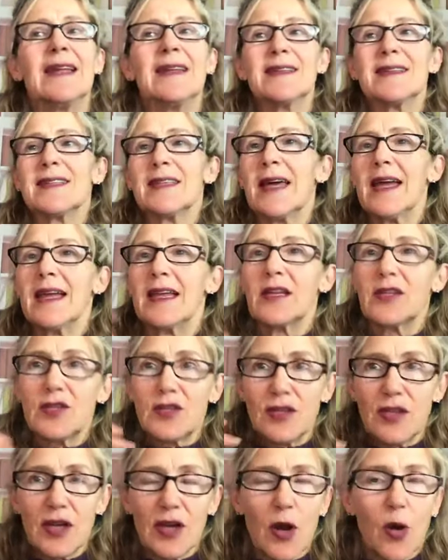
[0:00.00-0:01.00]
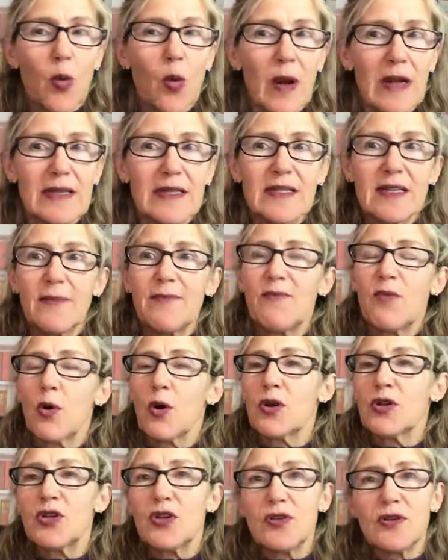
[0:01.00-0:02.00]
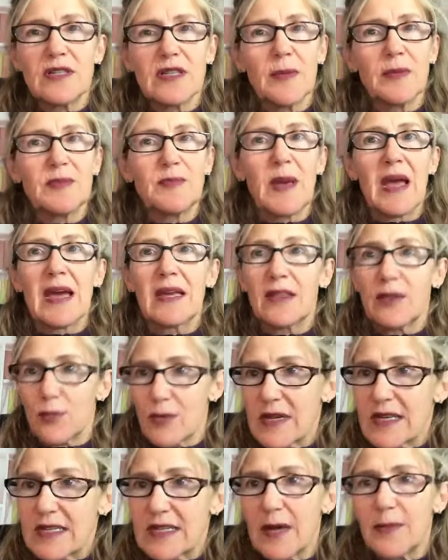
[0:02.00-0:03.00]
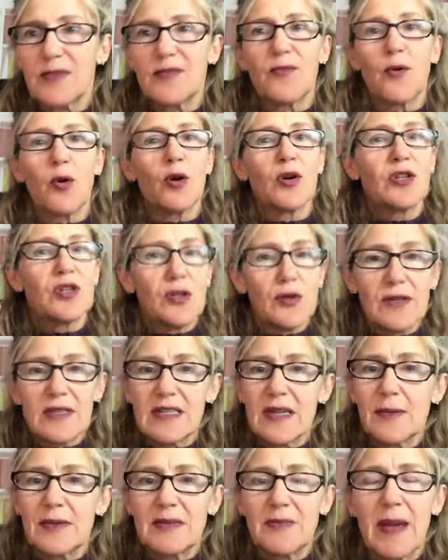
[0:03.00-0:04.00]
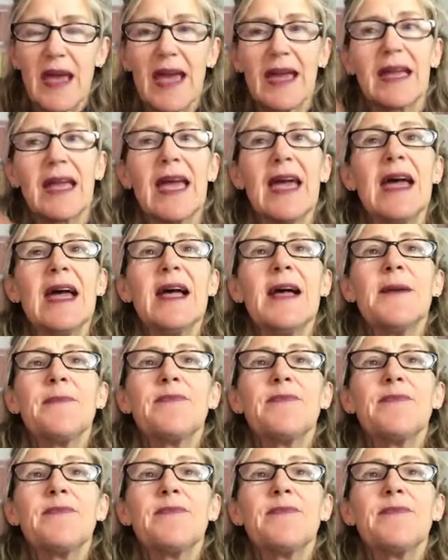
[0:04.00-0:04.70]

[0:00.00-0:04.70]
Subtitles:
And it's like, you know, one step forward, two steps back, three steps forward, two steps back.